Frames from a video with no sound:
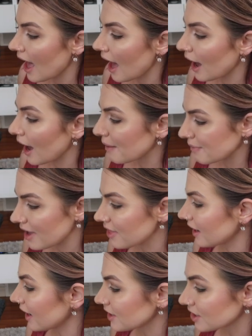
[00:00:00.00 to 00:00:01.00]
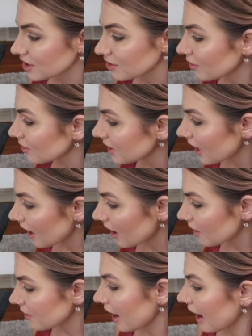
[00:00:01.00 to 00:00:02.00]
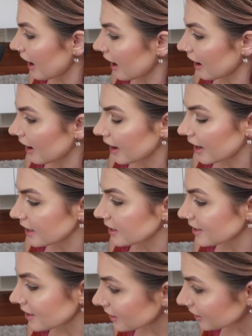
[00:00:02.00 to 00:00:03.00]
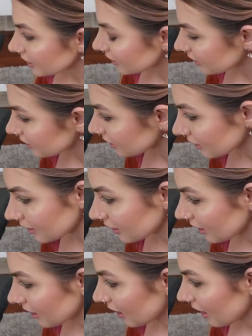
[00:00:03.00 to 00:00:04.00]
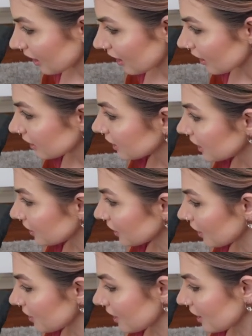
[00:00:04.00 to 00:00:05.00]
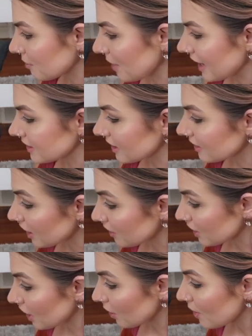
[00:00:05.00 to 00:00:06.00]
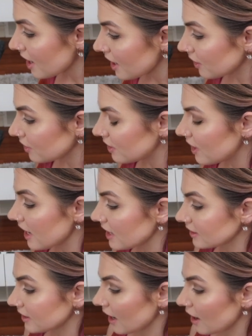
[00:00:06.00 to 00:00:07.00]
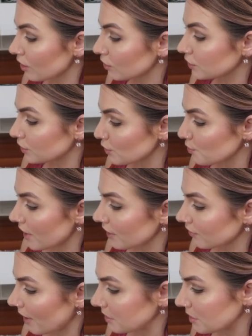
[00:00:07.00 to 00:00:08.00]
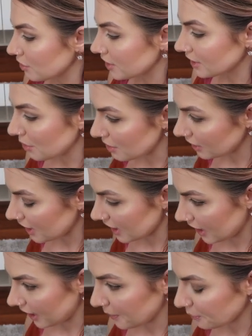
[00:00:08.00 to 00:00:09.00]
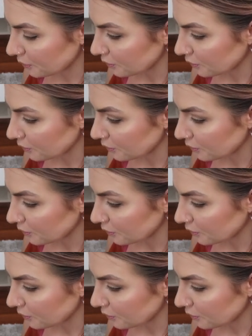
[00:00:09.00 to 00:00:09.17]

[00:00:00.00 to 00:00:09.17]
And then I just scroll down and literally, I think I can pass it. There we go. They sell ZooMed Reptibreeze Chameleon Kit.